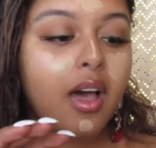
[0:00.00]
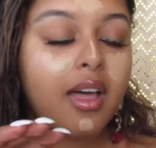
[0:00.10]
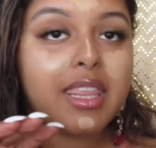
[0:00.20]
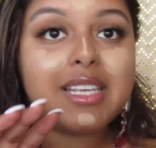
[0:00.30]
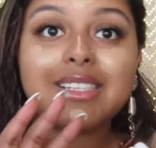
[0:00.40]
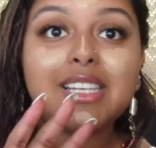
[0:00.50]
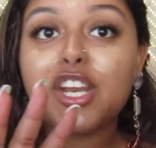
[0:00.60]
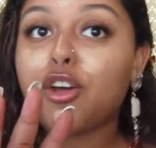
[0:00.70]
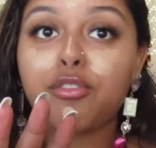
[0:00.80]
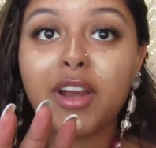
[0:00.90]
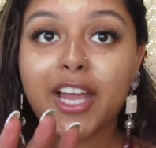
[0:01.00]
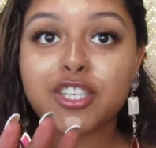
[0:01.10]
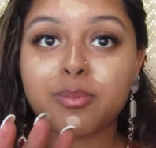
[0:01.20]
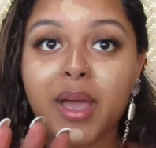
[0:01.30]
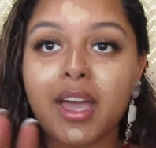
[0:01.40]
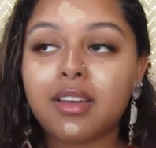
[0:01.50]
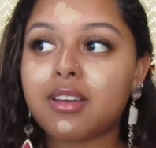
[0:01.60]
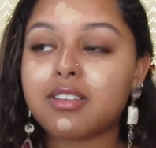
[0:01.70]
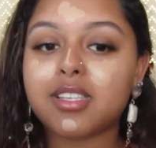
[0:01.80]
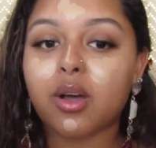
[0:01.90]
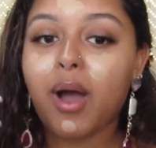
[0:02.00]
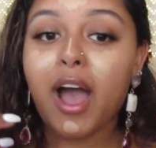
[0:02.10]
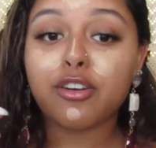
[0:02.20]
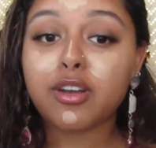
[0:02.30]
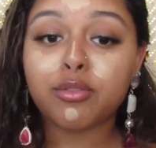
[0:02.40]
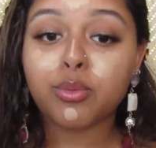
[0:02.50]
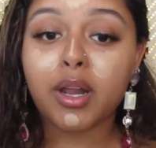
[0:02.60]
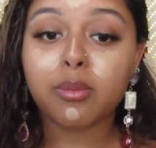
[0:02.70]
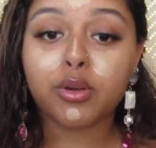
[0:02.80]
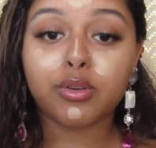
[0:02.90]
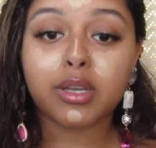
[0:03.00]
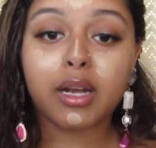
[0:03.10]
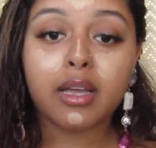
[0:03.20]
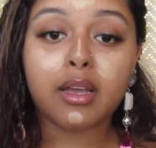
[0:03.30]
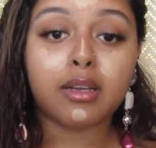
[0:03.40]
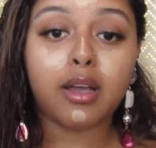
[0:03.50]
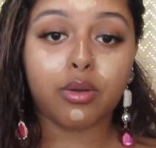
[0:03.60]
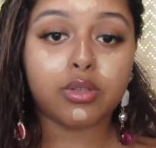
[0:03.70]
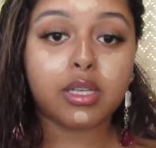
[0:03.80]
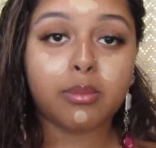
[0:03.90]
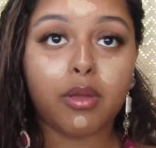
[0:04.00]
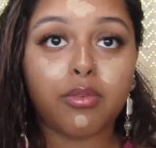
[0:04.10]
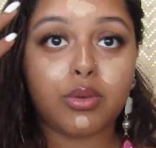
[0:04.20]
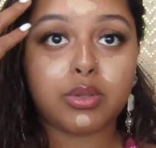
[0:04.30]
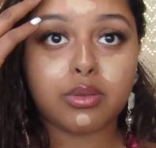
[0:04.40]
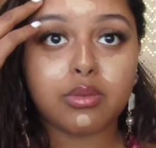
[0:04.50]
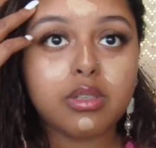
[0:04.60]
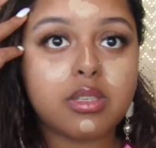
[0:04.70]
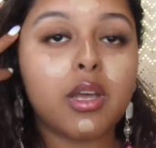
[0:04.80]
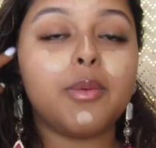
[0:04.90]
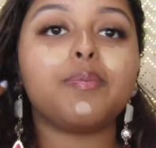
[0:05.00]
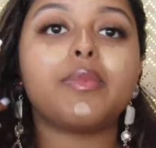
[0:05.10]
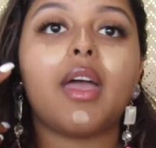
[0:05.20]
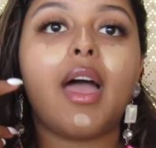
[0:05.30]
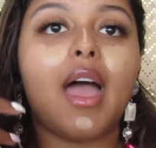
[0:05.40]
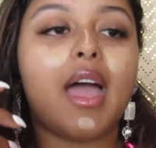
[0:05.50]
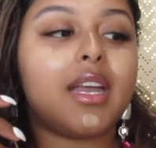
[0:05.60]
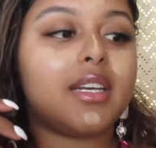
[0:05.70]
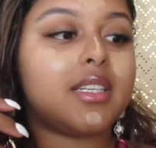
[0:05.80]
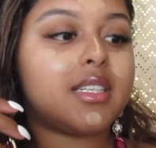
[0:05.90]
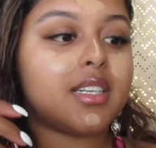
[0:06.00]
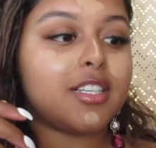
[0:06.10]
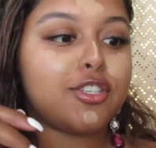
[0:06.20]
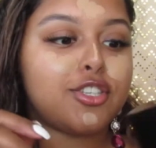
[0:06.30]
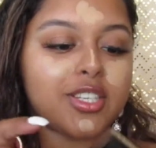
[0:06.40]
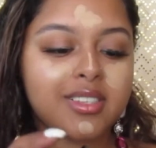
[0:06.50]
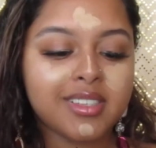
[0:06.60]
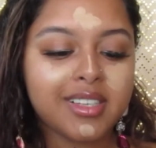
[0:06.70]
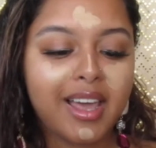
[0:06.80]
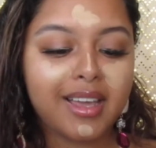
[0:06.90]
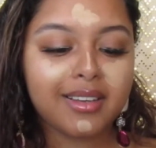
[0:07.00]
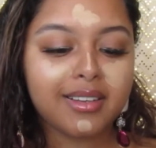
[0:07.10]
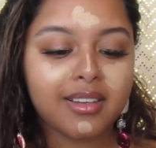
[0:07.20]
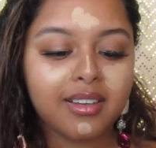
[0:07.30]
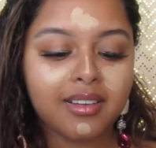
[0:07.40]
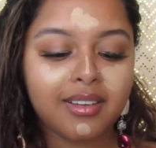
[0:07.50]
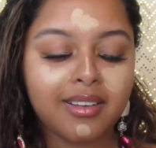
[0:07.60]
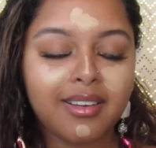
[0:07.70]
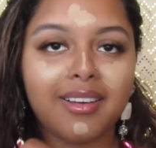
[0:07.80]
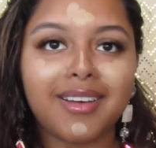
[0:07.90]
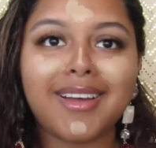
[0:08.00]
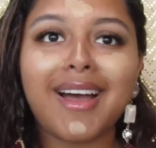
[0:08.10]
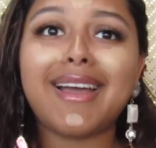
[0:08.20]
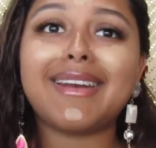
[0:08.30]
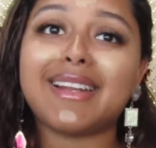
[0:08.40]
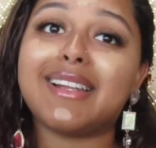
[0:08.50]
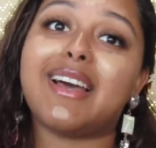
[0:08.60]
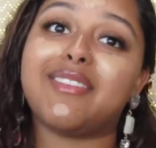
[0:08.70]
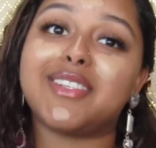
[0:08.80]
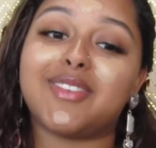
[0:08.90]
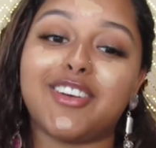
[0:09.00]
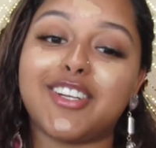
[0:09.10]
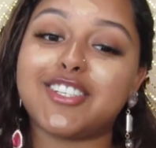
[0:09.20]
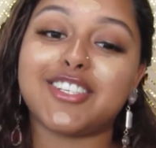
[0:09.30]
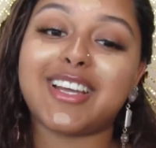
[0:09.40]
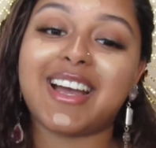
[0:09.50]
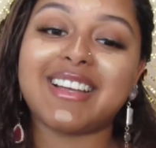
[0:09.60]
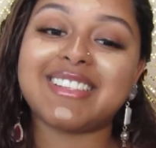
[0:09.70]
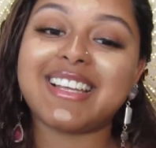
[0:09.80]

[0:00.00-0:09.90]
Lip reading: There's zero flashback, so I don't have to worry about looking like a ghost in my photos, and it's just like, I really love this foundation guys.